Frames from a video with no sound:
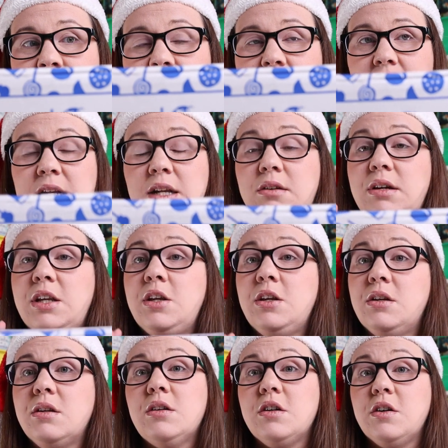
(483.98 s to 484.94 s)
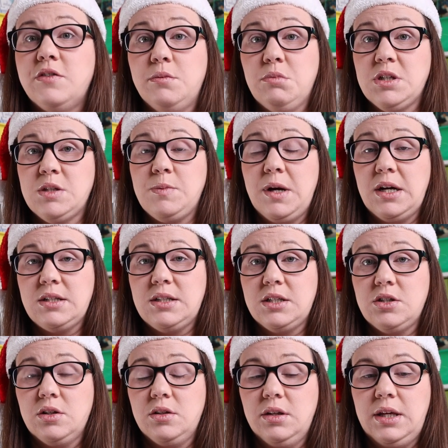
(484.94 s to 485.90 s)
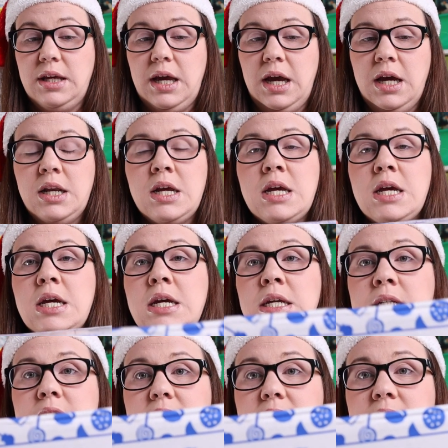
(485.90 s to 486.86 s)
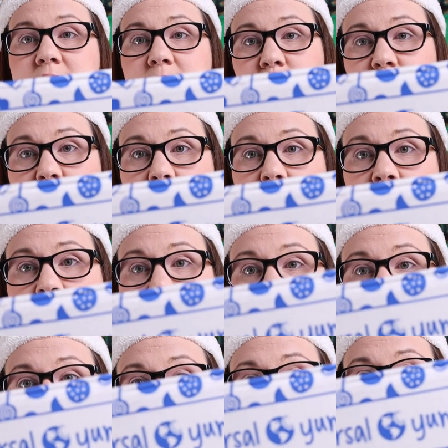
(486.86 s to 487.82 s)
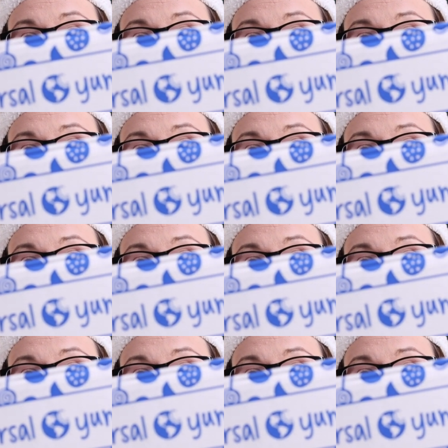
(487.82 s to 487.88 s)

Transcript: technically November's box that you're looking at. December is